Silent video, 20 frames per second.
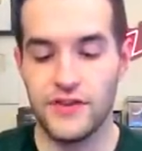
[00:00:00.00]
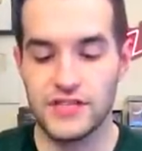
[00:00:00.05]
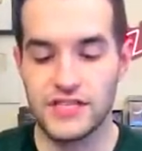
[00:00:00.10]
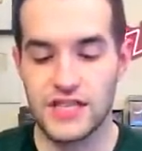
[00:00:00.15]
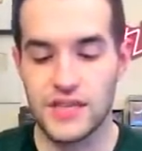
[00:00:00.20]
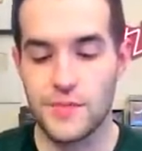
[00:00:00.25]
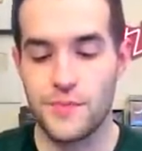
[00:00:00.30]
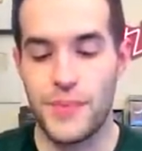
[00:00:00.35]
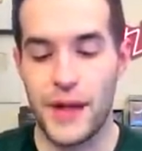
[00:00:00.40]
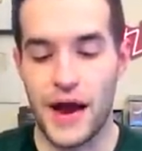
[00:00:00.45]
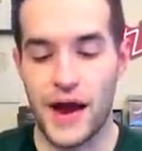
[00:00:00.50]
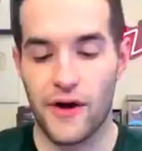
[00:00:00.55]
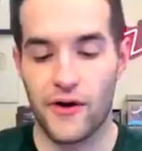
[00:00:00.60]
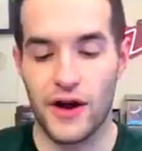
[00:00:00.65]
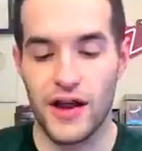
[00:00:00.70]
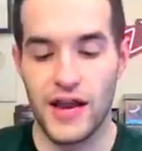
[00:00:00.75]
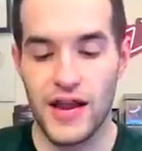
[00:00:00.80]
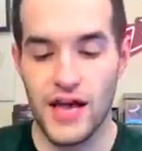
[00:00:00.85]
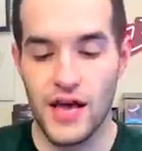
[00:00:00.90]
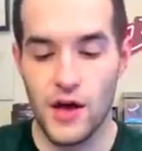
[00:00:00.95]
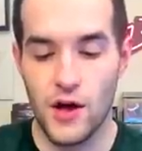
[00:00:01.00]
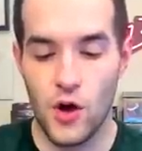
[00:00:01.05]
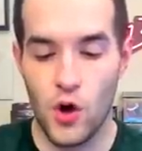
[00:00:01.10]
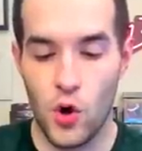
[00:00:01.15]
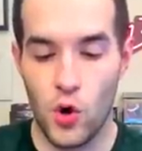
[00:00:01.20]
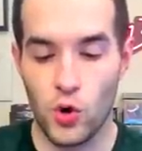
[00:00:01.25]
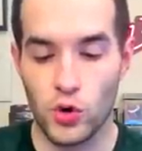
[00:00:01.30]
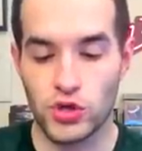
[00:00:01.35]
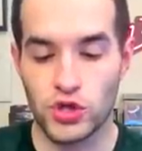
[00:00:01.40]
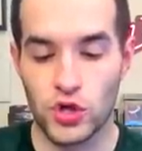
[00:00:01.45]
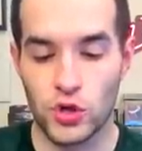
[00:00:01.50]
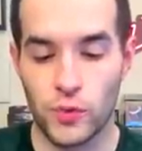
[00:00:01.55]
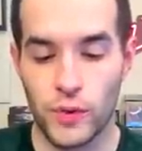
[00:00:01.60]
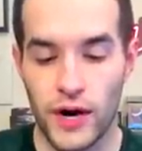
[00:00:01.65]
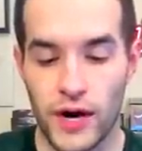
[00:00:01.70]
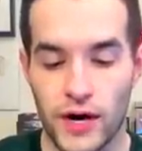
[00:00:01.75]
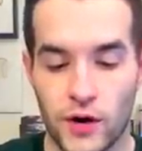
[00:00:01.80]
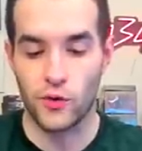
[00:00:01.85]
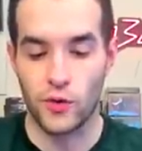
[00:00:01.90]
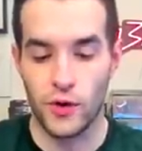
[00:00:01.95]
us the Baron Ultra
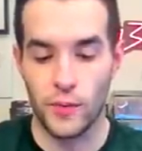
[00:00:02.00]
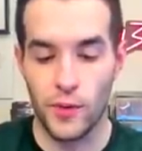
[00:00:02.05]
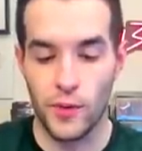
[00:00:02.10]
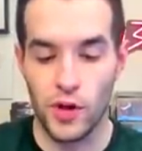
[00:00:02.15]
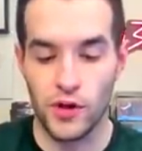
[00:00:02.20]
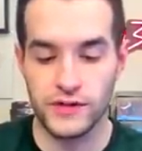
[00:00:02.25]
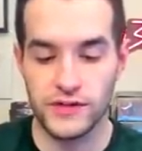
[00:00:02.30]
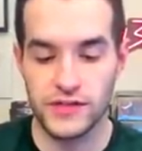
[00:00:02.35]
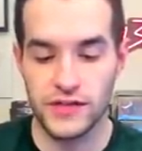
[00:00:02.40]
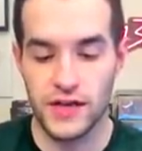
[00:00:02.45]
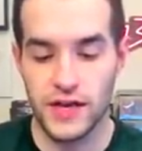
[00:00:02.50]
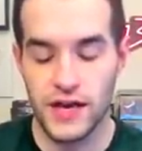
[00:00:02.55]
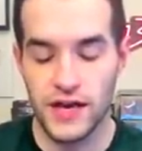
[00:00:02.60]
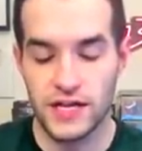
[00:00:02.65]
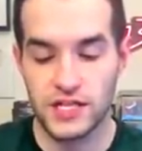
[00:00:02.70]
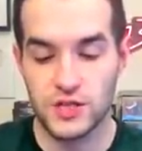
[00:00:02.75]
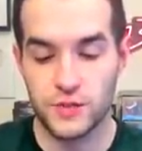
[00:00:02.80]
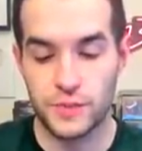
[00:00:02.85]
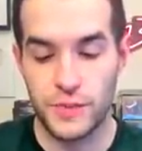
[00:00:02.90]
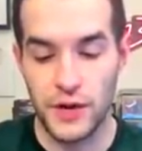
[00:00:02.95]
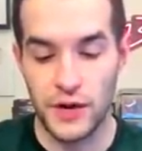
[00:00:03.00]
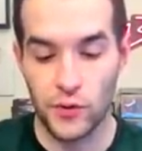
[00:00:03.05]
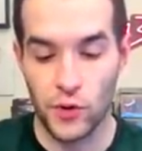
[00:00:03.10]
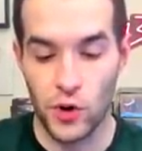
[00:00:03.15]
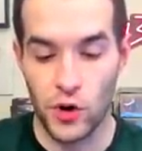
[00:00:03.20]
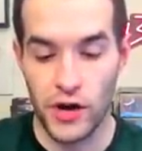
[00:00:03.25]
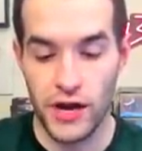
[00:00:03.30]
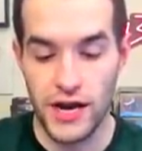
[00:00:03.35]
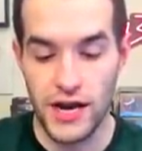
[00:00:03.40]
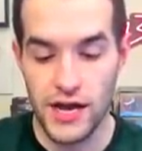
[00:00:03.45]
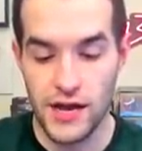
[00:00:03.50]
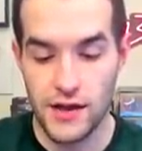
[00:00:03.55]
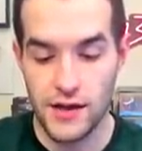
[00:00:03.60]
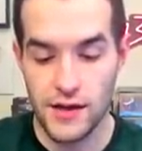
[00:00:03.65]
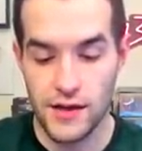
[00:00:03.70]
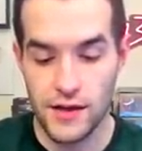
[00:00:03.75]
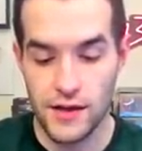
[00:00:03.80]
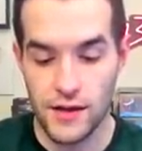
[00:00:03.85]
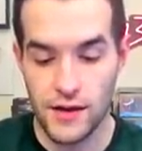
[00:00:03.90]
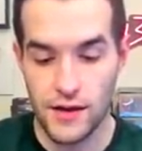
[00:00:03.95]
Rare. Quillbolt, Speedroid,
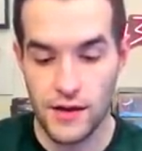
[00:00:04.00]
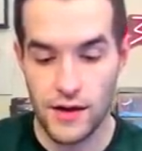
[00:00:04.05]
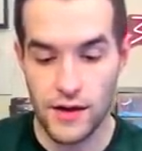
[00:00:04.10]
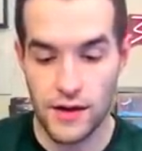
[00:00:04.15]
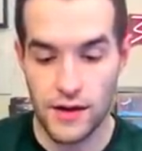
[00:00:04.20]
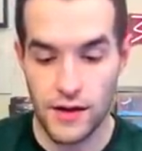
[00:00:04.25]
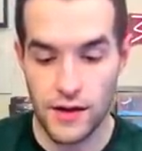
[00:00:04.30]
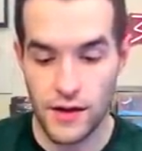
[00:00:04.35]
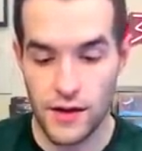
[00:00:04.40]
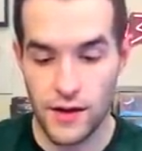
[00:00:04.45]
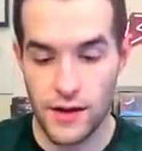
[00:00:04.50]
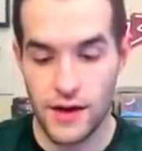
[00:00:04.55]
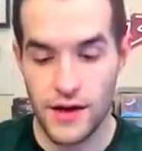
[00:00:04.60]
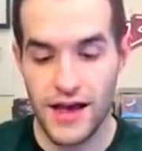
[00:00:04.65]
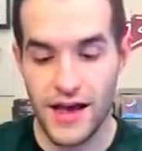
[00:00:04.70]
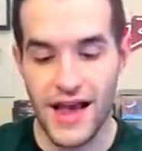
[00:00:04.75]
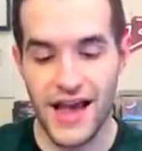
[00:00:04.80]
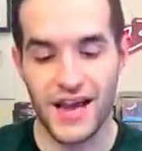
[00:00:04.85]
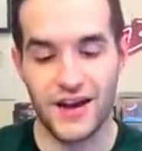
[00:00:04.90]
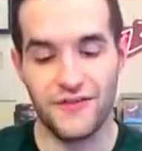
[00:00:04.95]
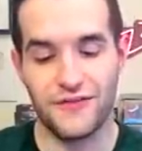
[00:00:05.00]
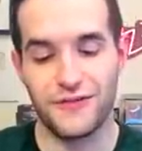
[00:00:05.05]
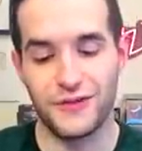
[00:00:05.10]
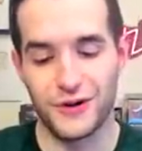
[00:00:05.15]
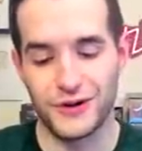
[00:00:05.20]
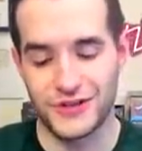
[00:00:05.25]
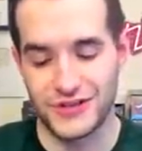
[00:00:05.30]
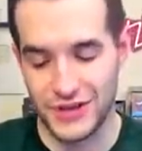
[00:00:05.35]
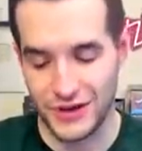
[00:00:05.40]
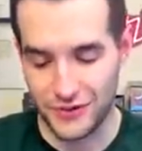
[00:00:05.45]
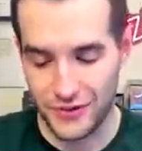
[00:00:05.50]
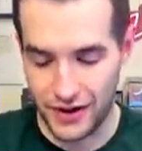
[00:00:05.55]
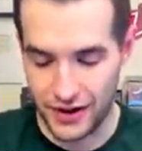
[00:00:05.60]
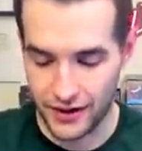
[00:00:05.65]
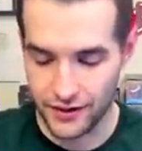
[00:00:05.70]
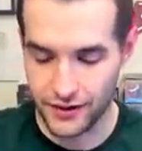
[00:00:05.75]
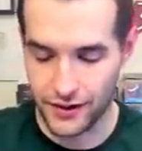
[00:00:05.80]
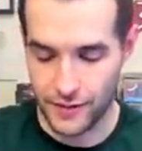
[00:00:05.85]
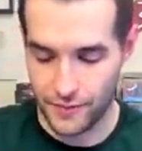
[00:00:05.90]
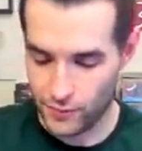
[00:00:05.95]
and a Fleur Synchron.
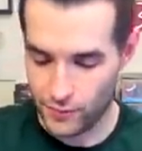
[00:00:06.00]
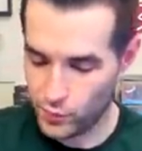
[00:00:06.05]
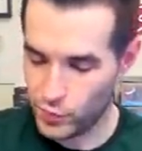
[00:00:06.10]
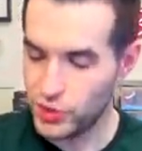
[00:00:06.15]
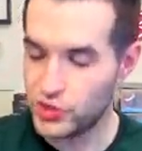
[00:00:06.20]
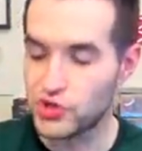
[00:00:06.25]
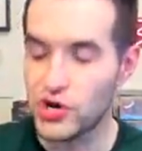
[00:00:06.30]
Okay, we